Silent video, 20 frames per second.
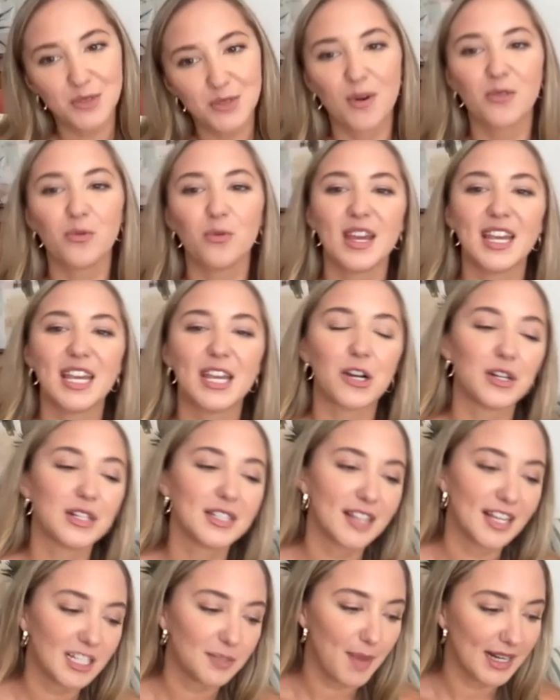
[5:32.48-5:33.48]
one week, you're a
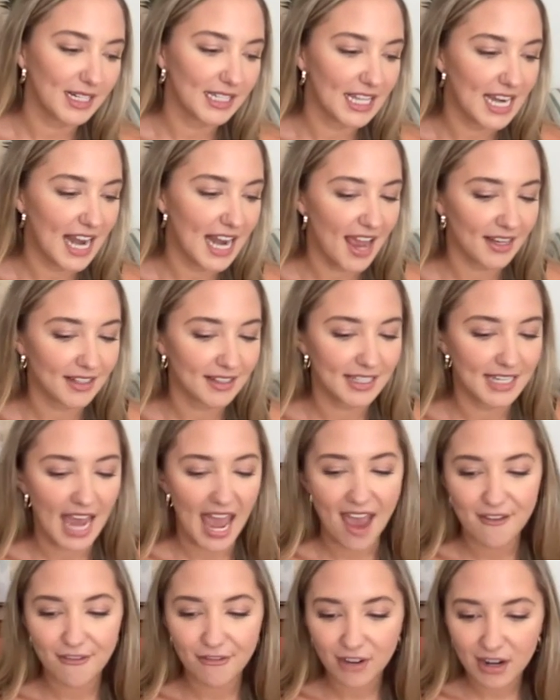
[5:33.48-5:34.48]
suspect the next.
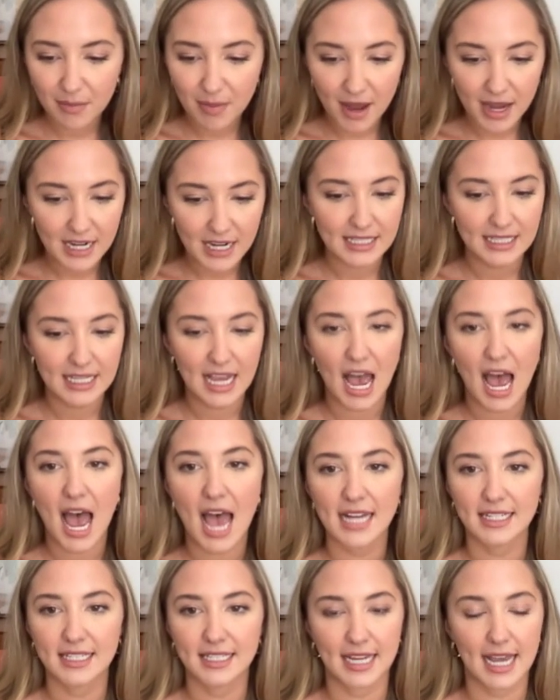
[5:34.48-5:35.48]
Everybody's
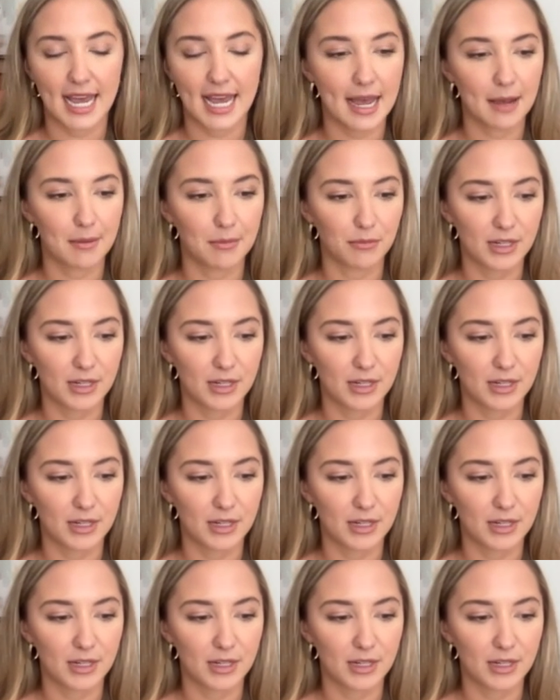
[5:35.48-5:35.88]
got um,